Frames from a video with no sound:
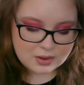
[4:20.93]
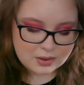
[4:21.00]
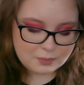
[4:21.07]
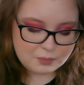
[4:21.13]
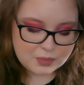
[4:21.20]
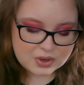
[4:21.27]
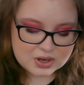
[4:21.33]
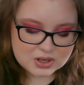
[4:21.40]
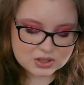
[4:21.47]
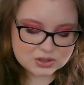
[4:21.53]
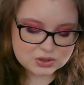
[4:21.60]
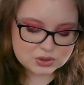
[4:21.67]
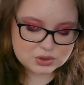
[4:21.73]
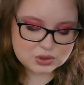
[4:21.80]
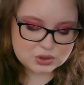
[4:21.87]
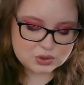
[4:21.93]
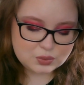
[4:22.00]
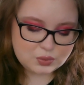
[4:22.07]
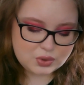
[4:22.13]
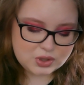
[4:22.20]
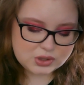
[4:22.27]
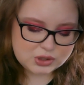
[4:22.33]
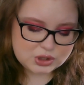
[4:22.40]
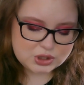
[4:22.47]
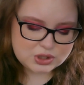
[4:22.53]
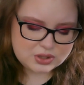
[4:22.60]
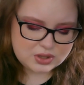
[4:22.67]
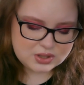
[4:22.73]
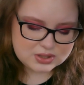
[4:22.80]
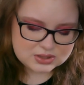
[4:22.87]
I'm gonna swatch
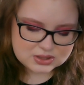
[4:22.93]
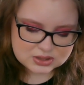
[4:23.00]
this.